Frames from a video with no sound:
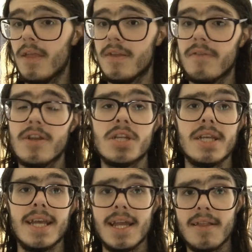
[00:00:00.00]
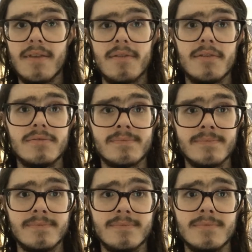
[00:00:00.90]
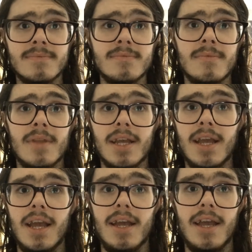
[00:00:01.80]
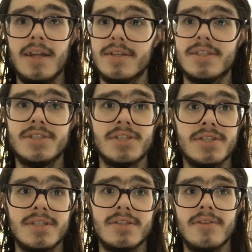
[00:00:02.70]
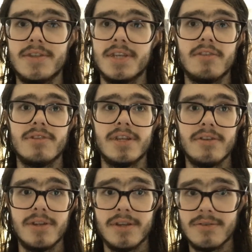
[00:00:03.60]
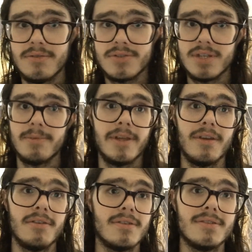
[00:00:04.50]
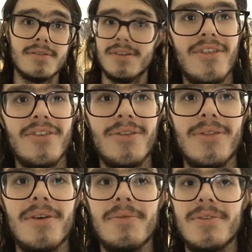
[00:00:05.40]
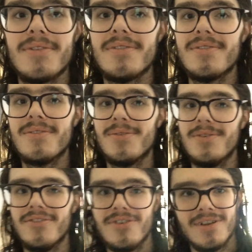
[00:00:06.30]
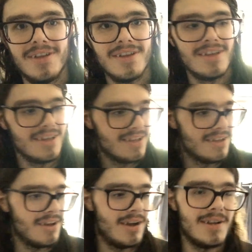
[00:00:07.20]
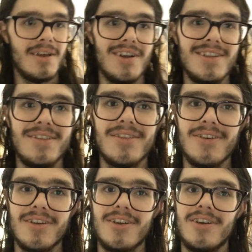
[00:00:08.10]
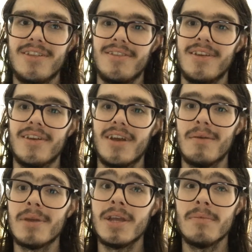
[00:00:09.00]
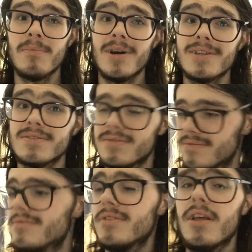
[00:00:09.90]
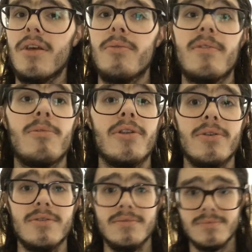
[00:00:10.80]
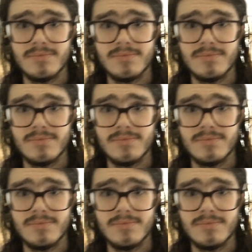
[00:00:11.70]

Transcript: And then eventually he answers it, and it's just the secretary or something. I thought that was quite funny. I did kind of see it coming, but it was pretty good.